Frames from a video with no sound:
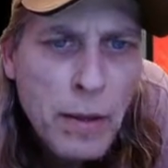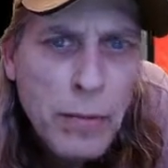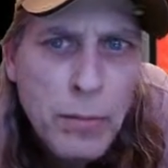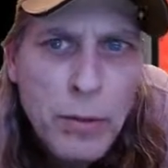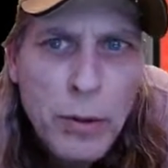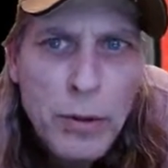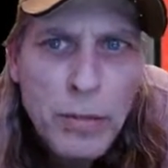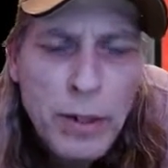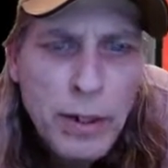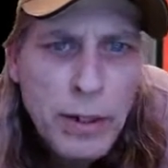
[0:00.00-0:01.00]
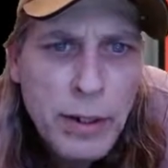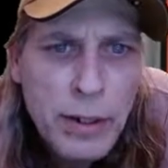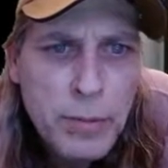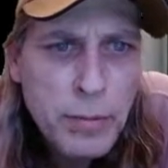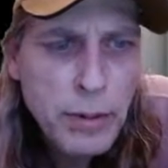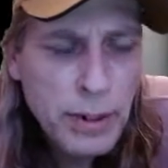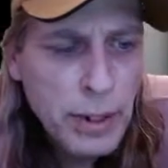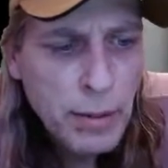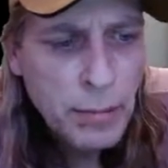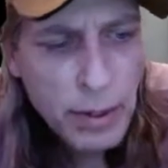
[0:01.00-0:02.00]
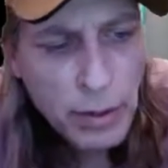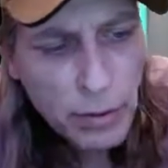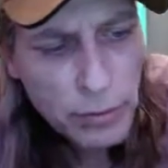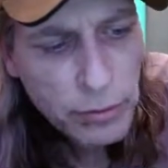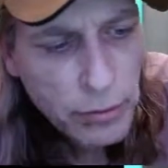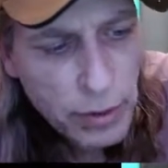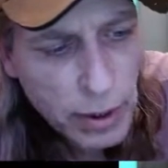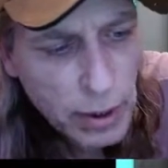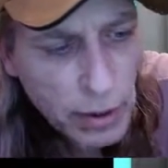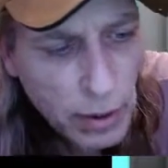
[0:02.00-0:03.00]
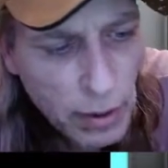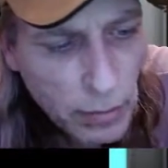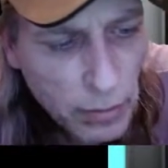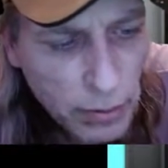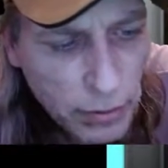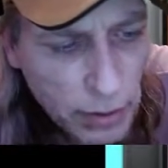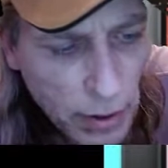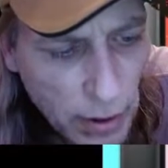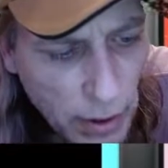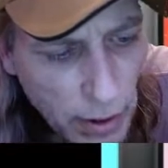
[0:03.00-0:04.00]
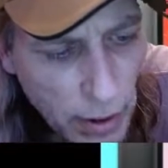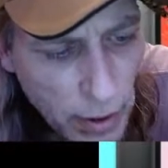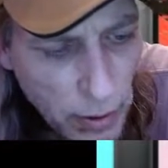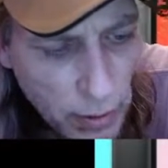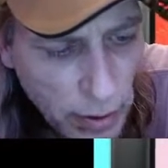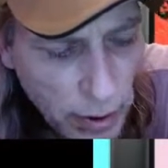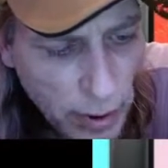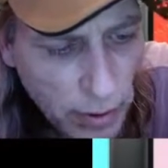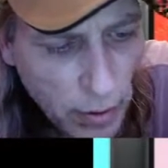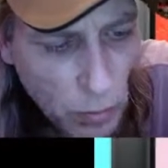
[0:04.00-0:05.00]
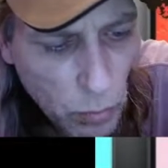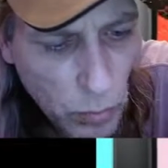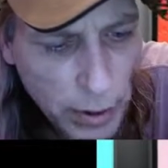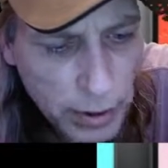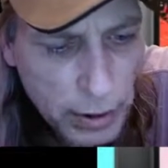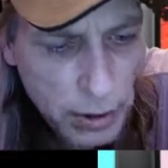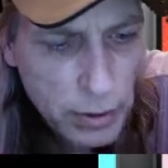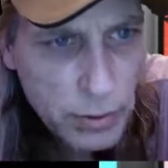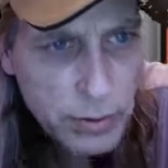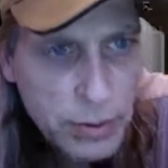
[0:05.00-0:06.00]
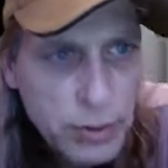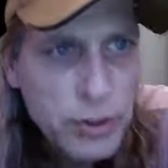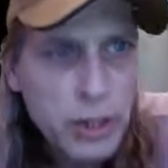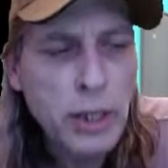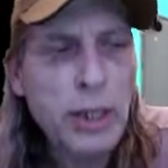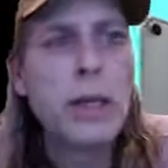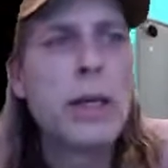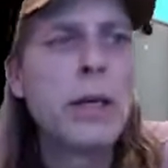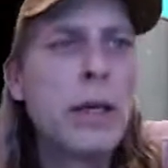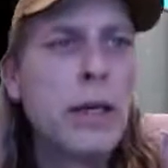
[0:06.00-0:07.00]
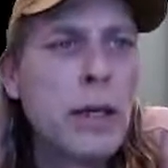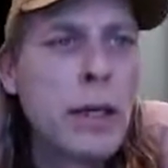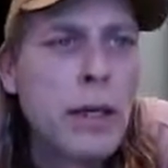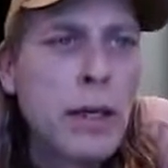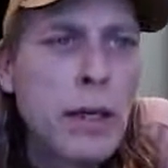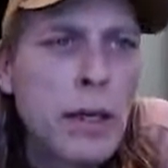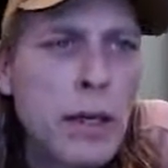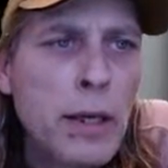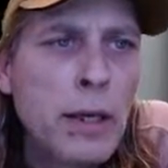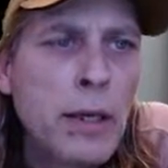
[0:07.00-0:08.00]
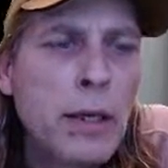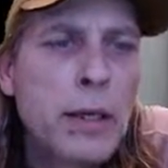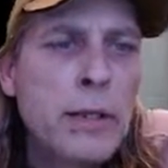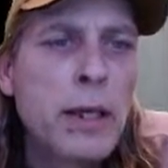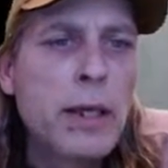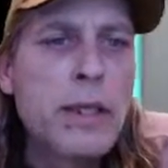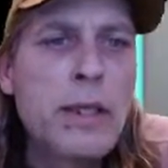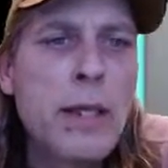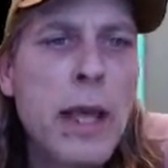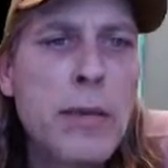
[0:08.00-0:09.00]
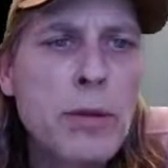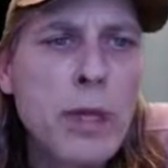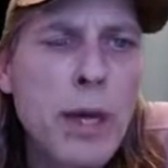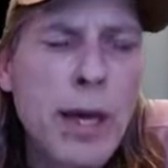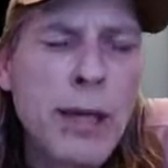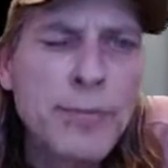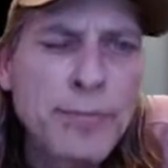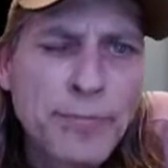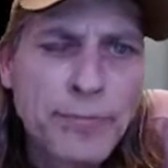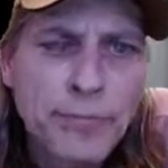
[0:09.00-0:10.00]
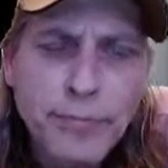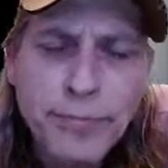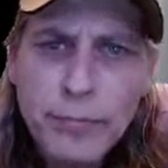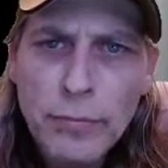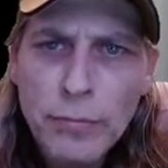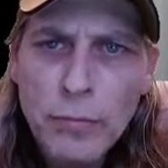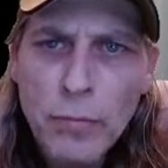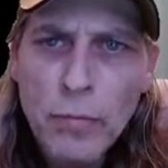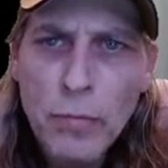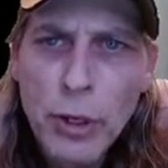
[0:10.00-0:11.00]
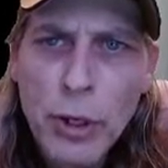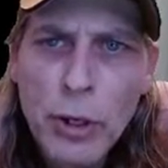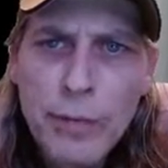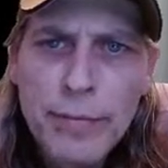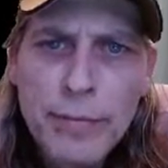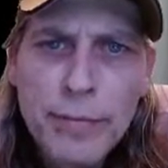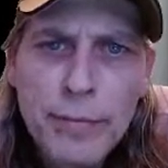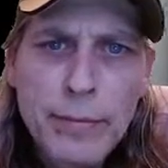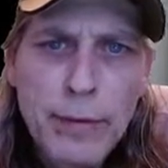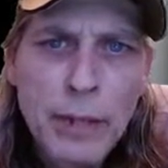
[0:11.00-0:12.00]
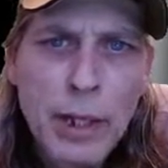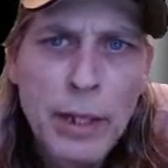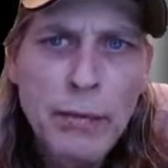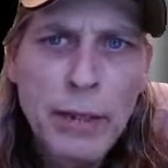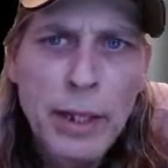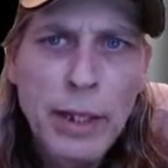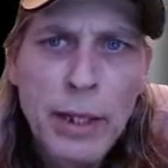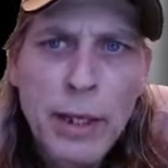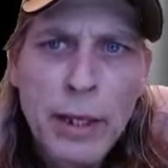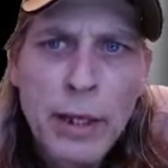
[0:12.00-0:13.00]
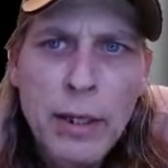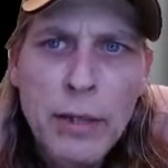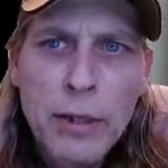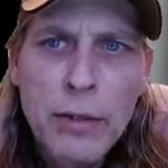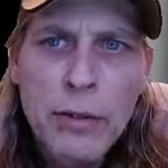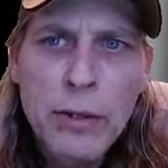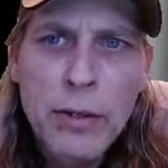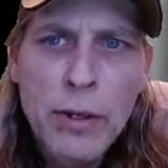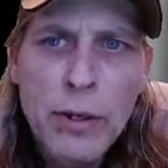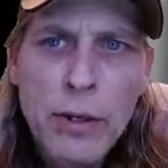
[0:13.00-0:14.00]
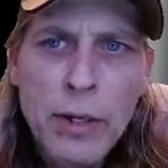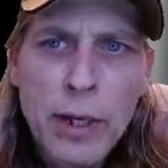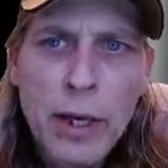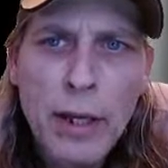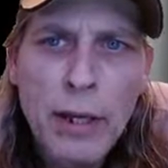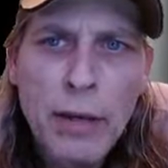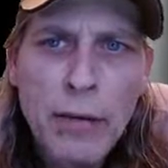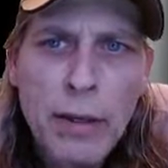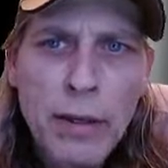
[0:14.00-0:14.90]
Boom, there it is. Pretty damn big on the screen, huh? What do you say? You hit Windows G. You take a snapshot. Boom. Lovely. Close on out of it.